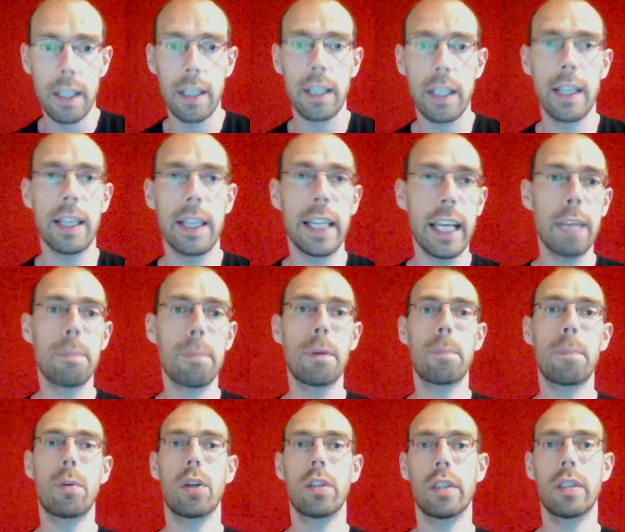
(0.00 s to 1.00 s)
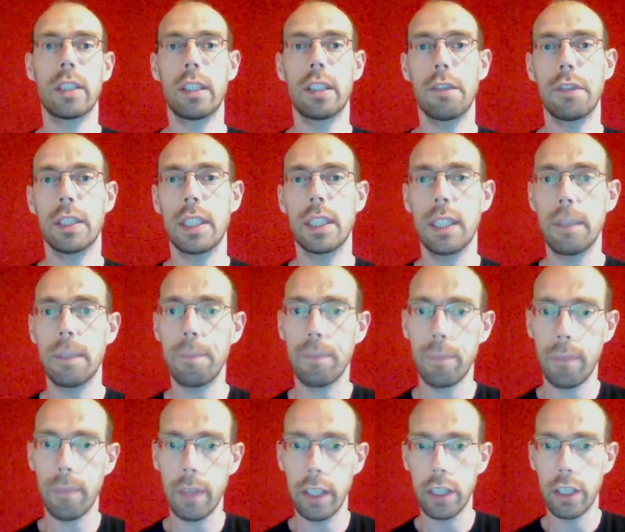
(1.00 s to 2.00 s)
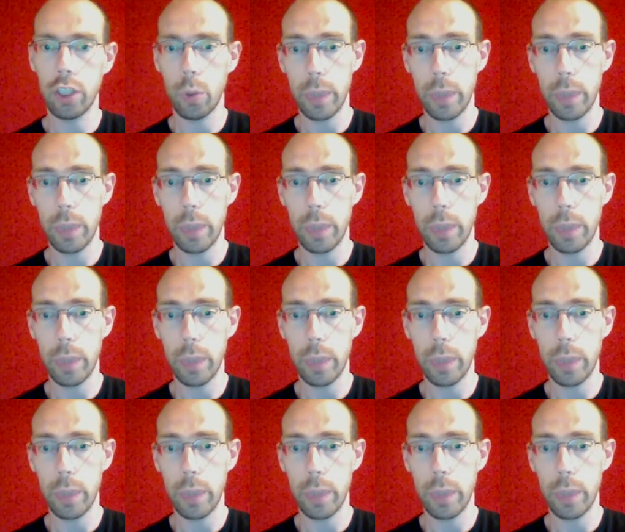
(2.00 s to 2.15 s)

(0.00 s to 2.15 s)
Labor productivity, so